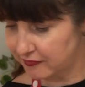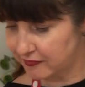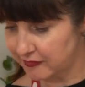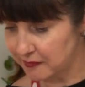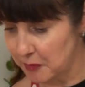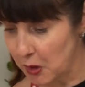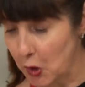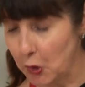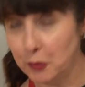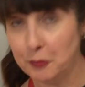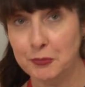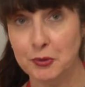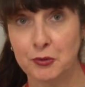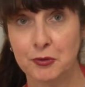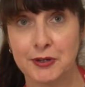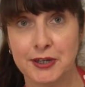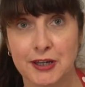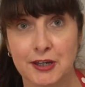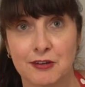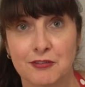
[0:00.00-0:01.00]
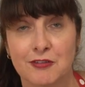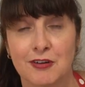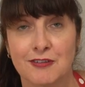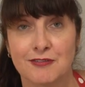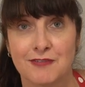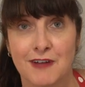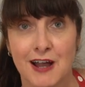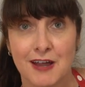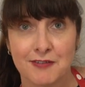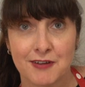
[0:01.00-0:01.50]
some oat milk here, I've got
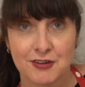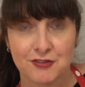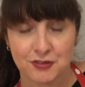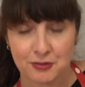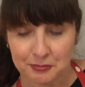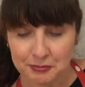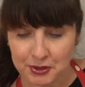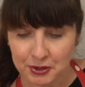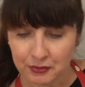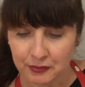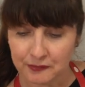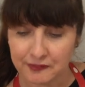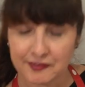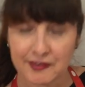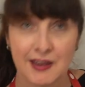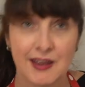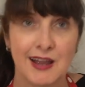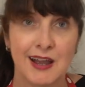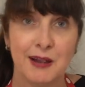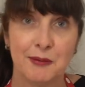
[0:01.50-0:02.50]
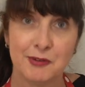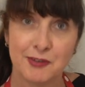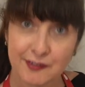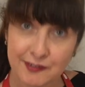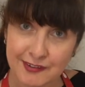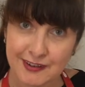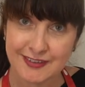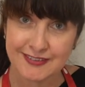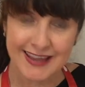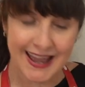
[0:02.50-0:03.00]
500 mils. And we
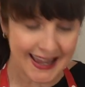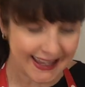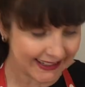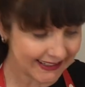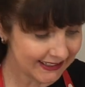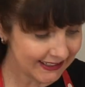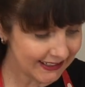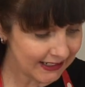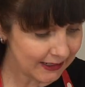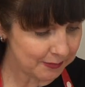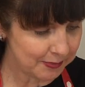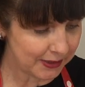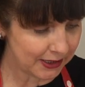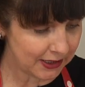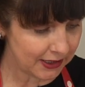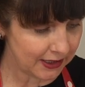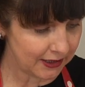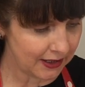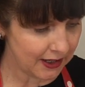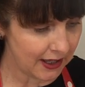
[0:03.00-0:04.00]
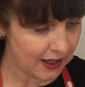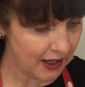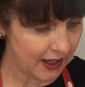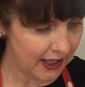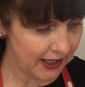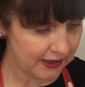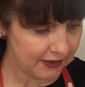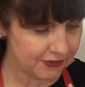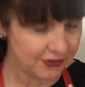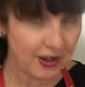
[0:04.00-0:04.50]
just need to add a little bit
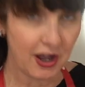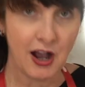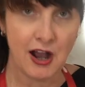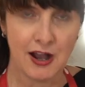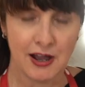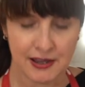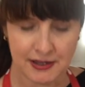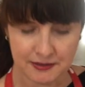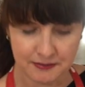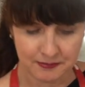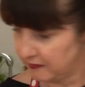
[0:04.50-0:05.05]
at a time.